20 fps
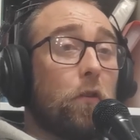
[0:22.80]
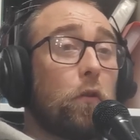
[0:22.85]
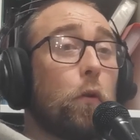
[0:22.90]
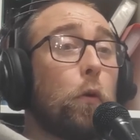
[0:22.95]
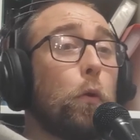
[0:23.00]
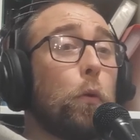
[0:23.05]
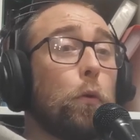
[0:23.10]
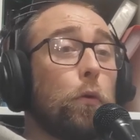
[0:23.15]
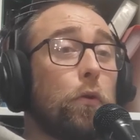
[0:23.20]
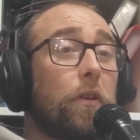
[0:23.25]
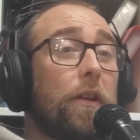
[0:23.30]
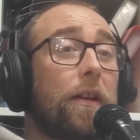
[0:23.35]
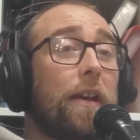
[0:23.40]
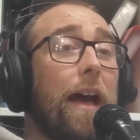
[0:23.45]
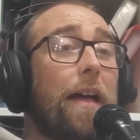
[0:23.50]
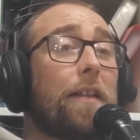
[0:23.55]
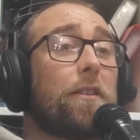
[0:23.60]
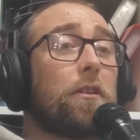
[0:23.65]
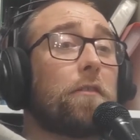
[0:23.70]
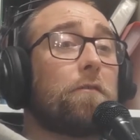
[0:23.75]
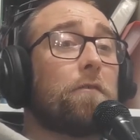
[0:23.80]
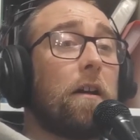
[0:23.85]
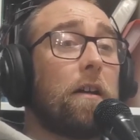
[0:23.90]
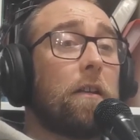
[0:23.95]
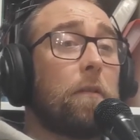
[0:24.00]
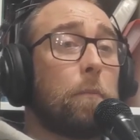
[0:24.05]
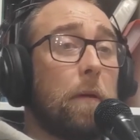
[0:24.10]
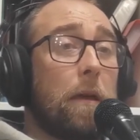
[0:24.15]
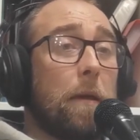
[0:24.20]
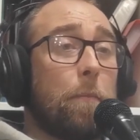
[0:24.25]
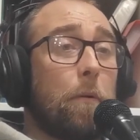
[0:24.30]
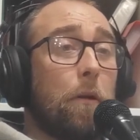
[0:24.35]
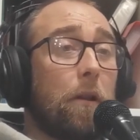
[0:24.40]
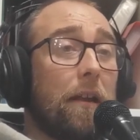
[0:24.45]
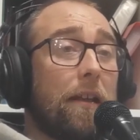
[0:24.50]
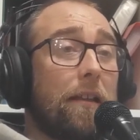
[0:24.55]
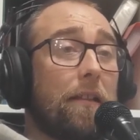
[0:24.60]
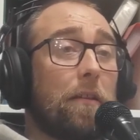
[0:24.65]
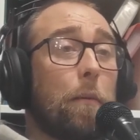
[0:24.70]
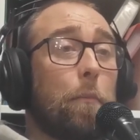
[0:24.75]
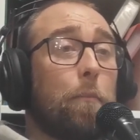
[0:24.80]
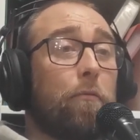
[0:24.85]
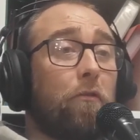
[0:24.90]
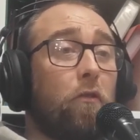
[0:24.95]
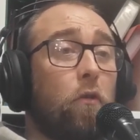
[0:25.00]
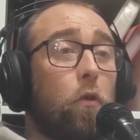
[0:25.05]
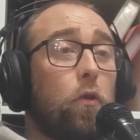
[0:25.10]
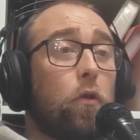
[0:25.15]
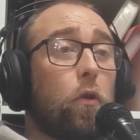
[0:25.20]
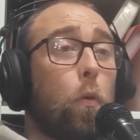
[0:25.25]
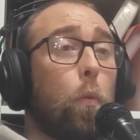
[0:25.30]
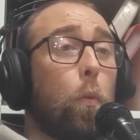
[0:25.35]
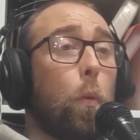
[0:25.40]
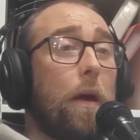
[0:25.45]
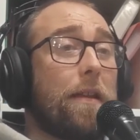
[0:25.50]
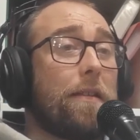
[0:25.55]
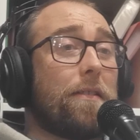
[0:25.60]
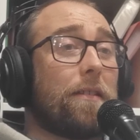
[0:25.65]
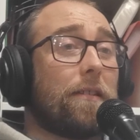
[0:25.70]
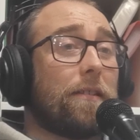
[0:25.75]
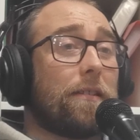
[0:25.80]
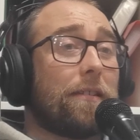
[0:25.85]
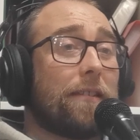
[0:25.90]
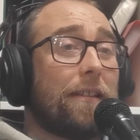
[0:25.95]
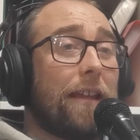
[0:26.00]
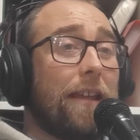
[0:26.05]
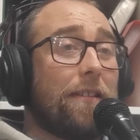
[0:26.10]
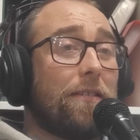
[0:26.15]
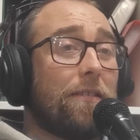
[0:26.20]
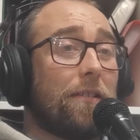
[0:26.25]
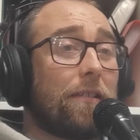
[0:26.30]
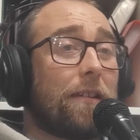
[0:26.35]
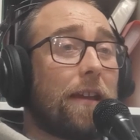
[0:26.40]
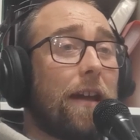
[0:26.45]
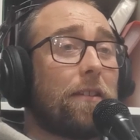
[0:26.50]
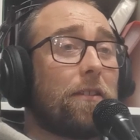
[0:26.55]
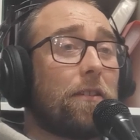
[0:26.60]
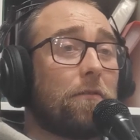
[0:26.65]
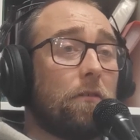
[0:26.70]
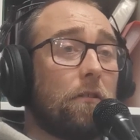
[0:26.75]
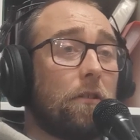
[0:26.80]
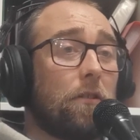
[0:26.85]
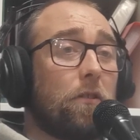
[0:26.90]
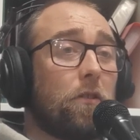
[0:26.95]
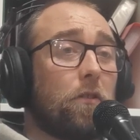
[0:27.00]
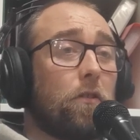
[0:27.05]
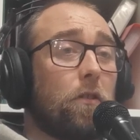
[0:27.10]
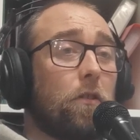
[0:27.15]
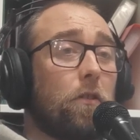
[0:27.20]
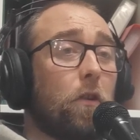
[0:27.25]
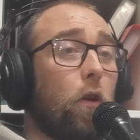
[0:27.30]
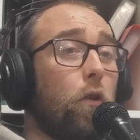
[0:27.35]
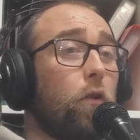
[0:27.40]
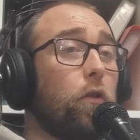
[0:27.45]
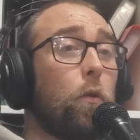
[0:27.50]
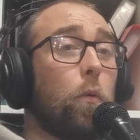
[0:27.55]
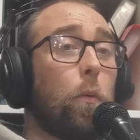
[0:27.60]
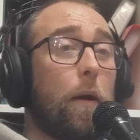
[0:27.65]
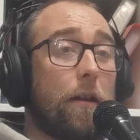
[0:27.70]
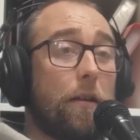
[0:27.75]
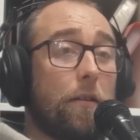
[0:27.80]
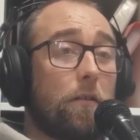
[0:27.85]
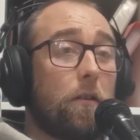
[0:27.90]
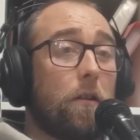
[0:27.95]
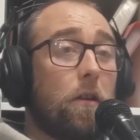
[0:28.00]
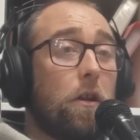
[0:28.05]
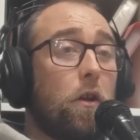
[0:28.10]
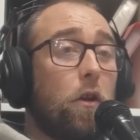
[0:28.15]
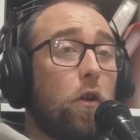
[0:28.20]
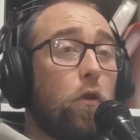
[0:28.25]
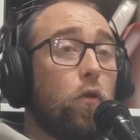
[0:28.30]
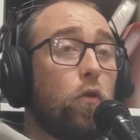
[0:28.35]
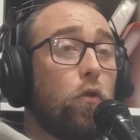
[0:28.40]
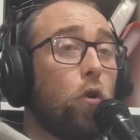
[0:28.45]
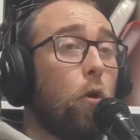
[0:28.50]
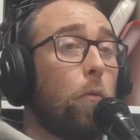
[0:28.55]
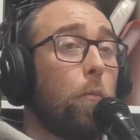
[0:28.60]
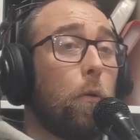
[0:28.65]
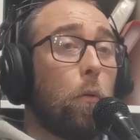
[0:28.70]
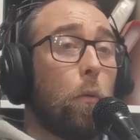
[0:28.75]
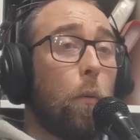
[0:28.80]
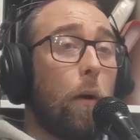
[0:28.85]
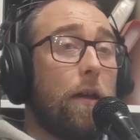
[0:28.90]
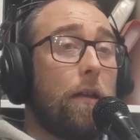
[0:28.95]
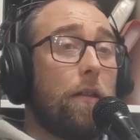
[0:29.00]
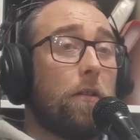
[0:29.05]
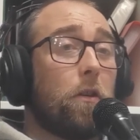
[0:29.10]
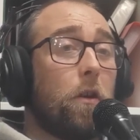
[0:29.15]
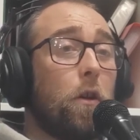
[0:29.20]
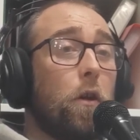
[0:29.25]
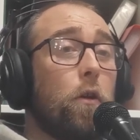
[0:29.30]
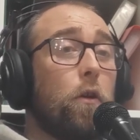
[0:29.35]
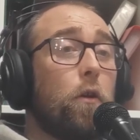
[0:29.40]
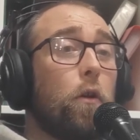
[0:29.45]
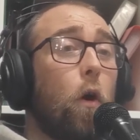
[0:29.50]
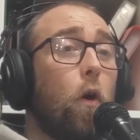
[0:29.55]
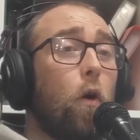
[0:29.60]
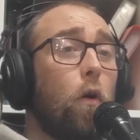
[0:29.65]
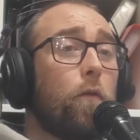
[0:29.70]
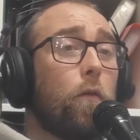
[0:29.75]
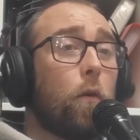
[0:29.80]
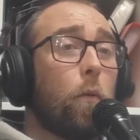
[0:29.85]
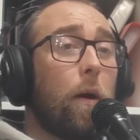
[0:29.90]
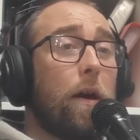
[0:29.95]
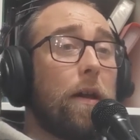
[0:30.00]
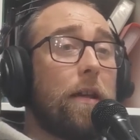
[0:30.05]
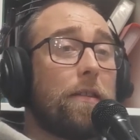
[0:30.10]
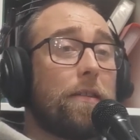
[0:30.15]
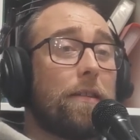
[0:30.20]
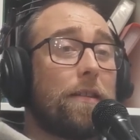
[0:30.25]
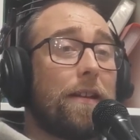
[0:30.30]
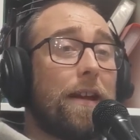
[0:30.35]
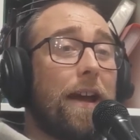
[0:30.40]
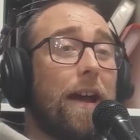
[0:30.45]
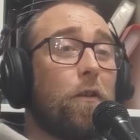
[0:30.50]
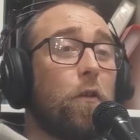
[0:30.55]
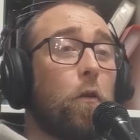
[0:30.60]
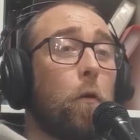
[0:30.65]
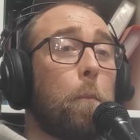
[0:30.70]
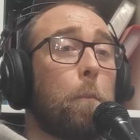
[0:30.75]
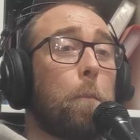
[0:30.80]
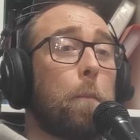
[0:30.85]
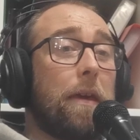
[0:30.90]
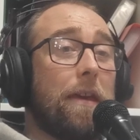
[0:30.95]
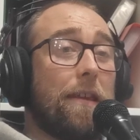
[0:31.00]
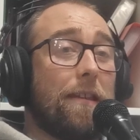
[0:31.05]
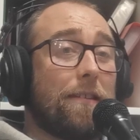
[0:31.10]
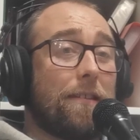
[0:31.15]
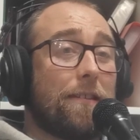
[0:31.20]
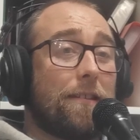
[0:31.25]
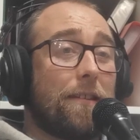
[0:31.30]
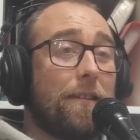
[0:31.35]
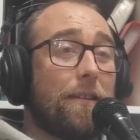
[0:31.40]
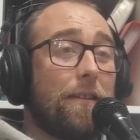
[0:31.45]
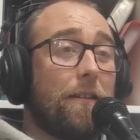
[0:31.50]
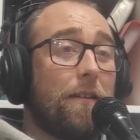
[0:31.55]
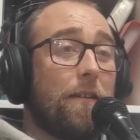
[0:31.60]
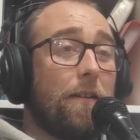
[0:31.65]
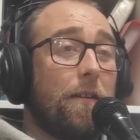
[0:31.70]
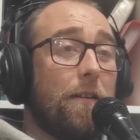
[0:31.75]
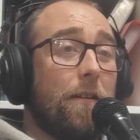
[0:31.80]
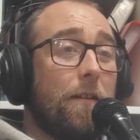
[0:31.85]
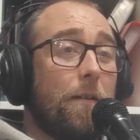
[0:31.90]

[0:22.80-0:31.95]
as a tool to categorize people into broad weight status categories such as underweight, normal weight, overweight, and obese.